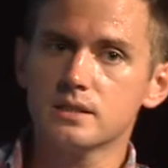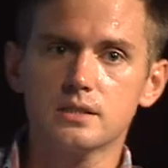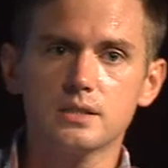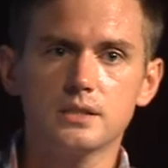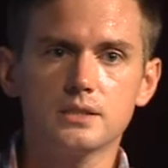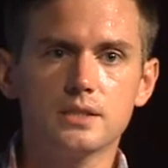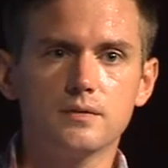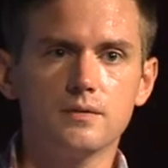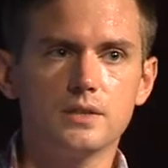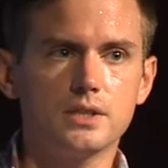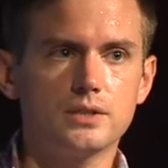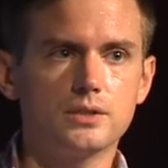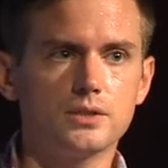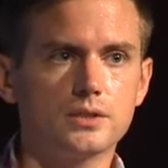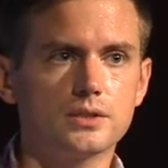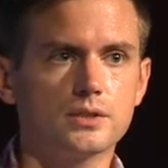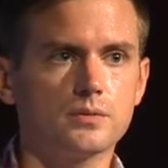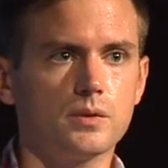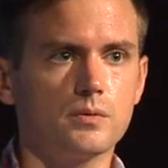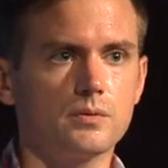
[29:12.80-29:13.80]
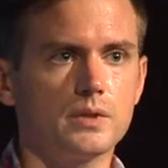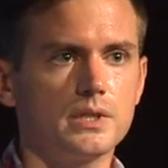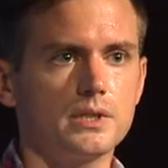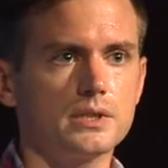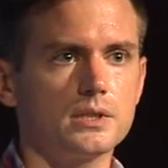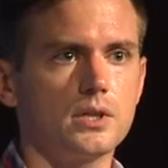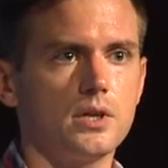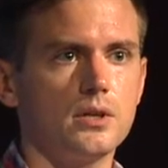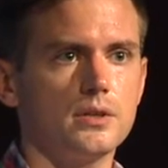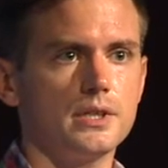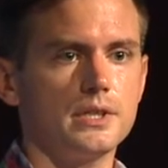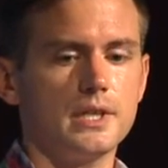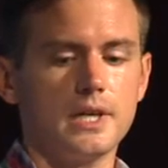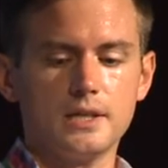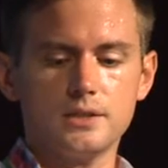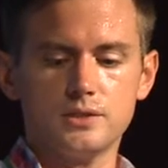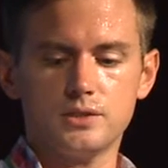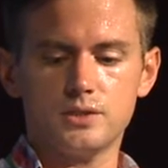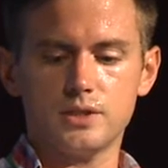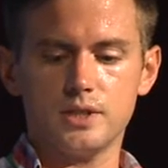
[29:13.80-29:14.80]
list of integers and we want to encode it
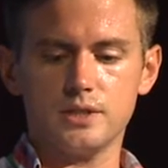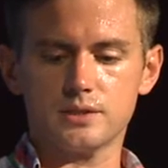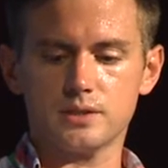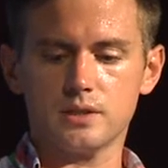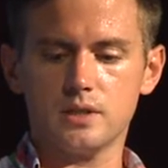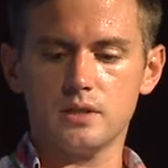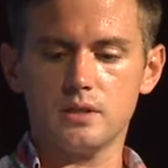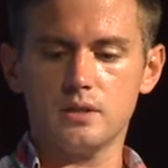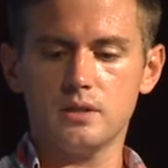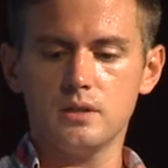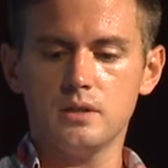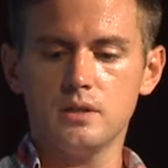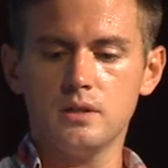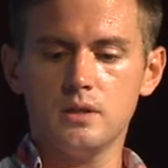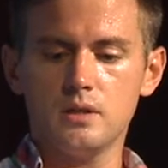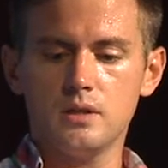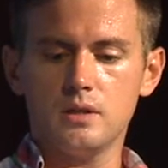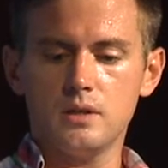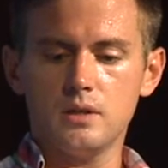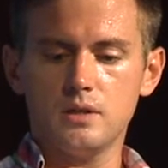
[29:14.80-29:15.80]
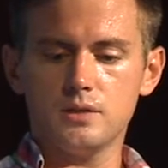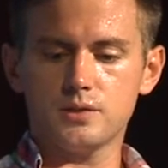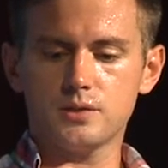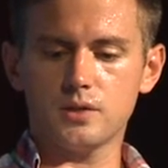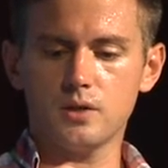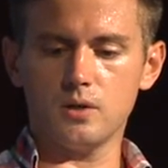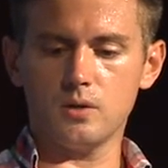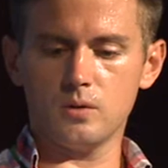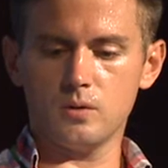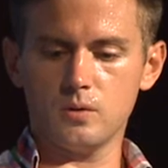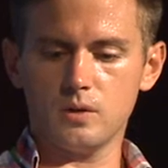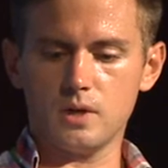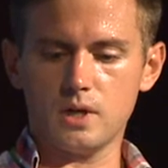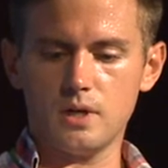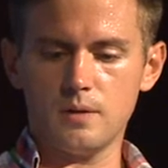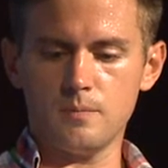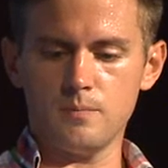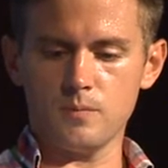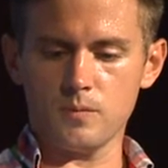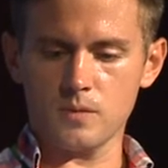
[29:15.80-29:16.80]
as JSON. So
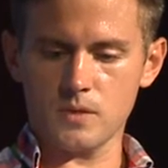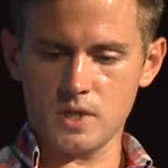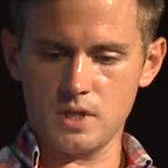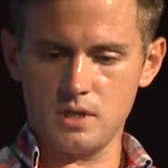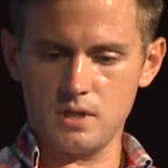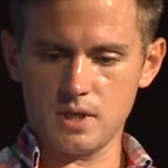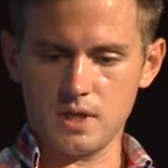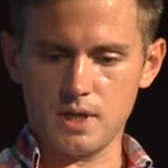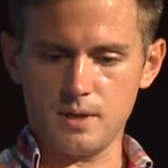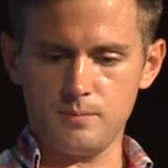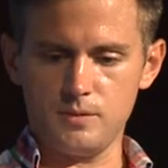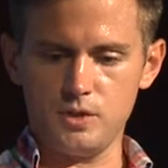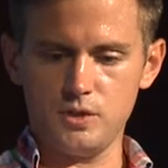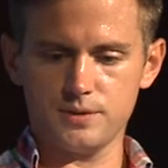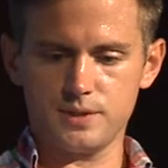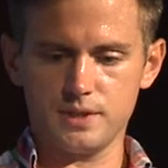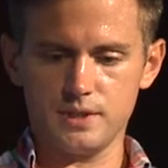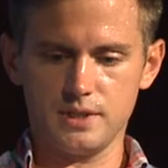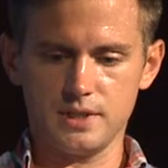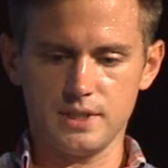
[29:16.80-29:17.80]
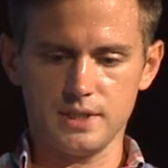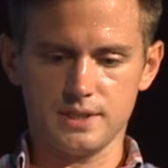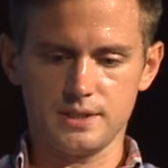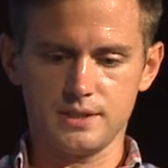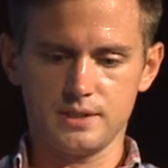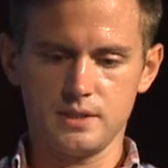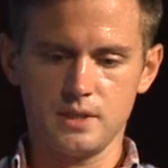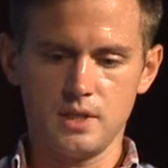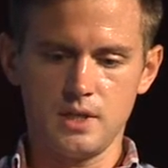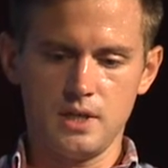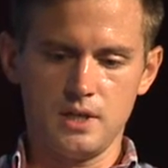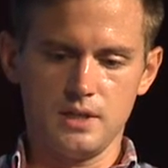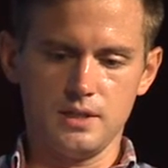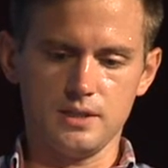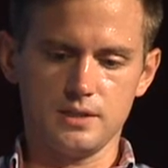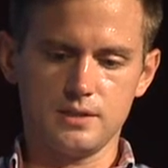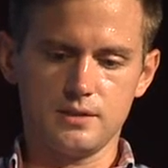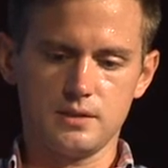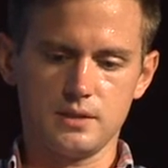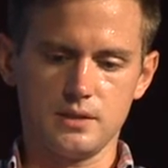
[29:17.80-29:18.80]
I'm using this
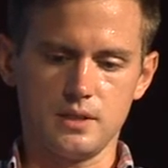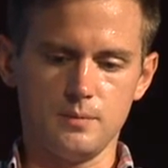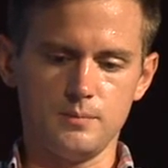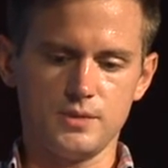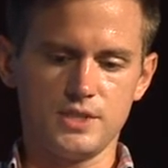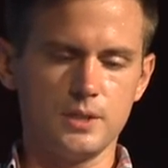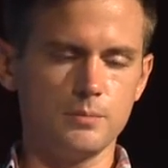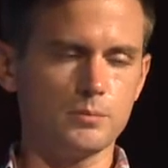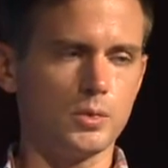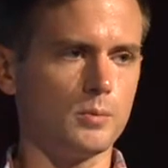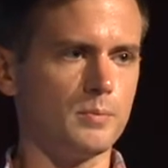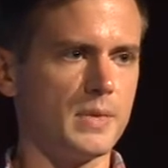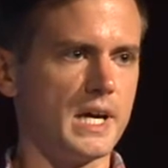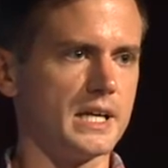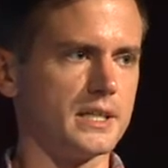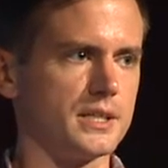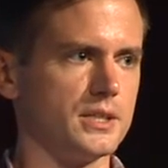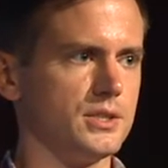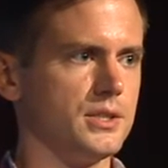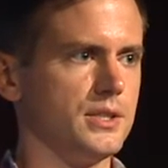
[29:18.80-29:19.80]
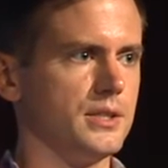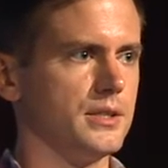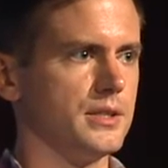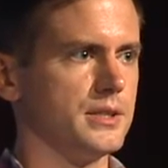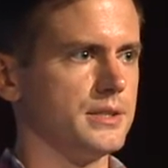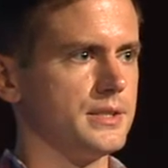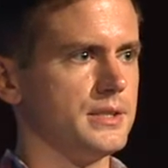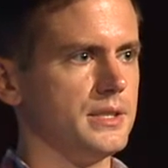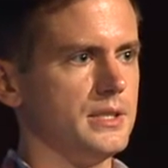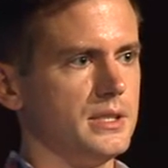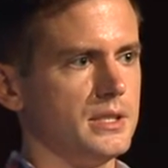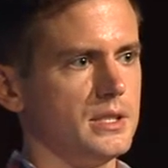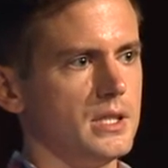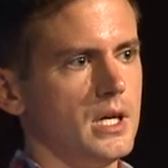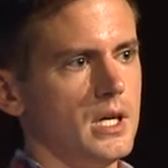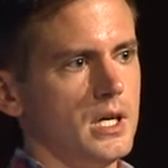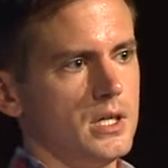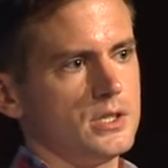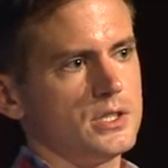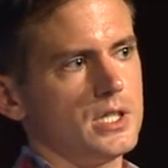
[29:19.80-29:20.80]
simple package here as the
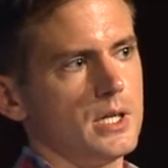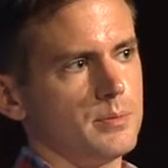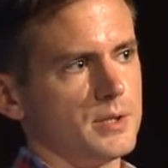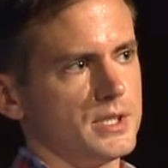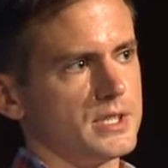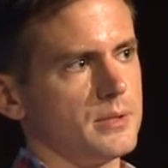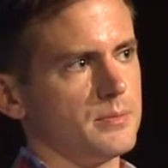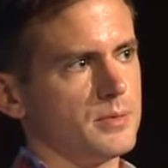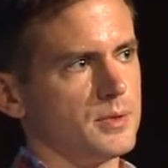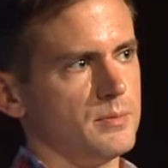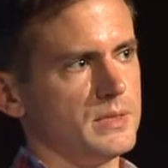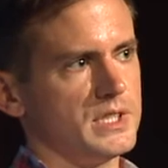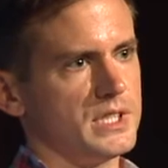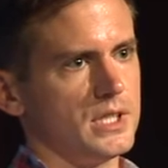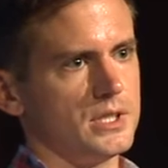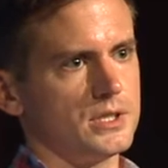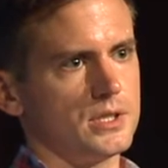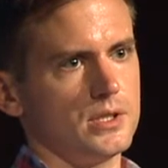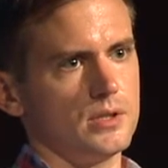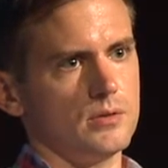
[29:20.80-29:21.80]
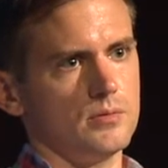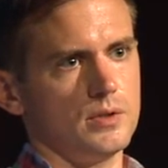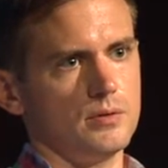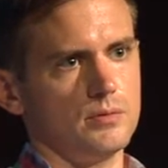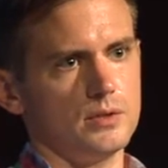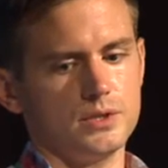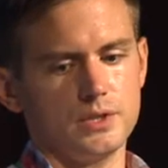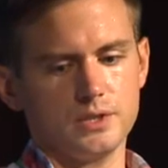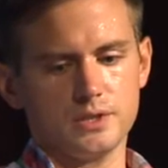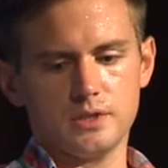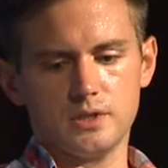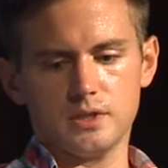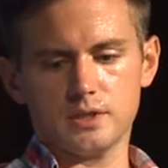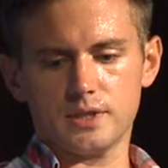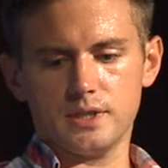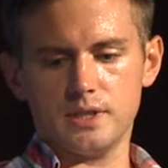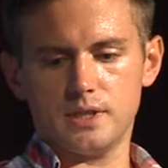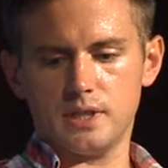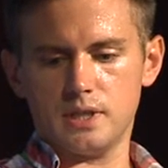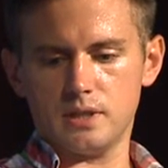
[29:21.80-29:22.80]
Shapeless implementation that we were just
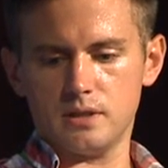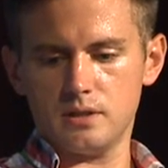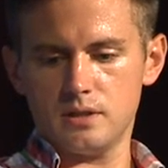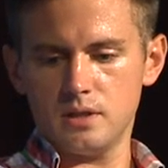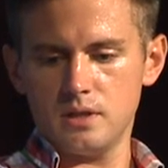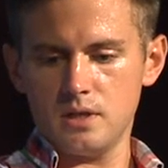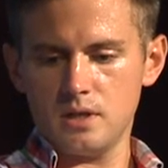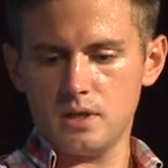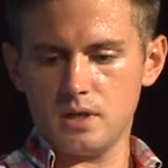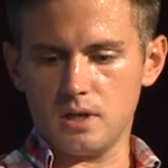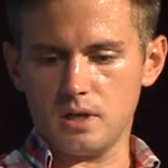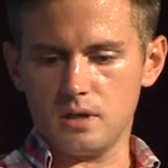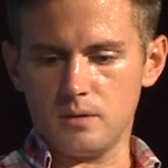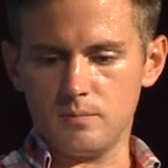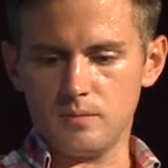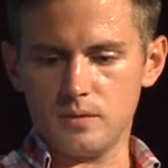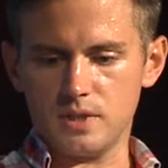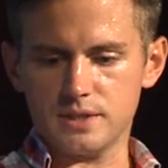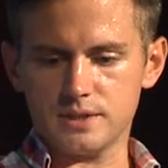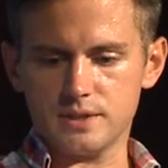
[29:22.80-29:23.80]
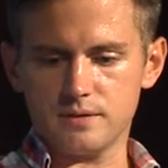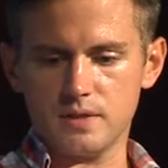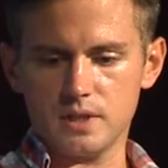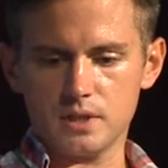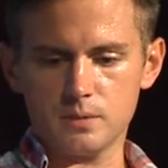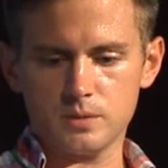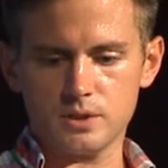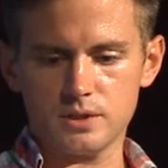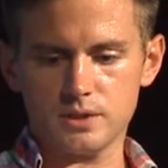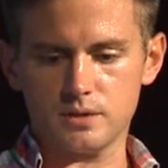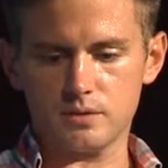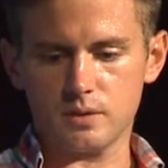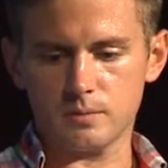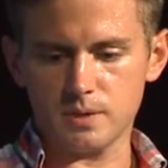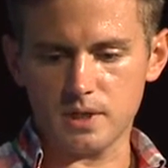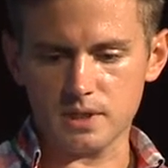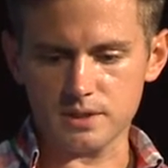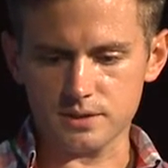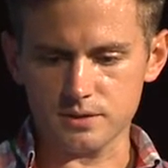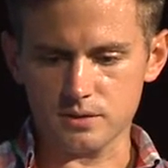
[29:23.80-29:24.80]
looking at. It's available in the
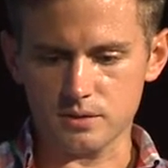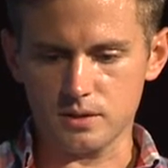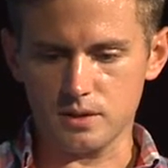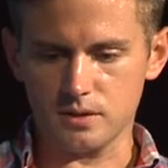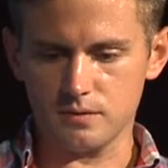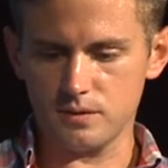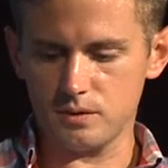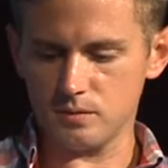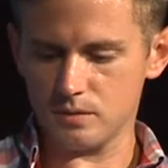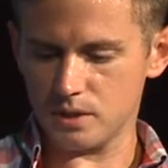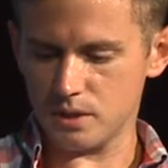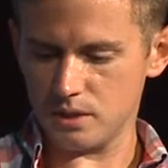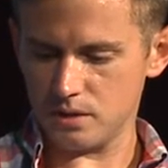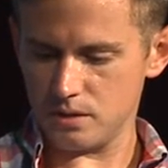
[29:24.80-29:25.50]
repository if you want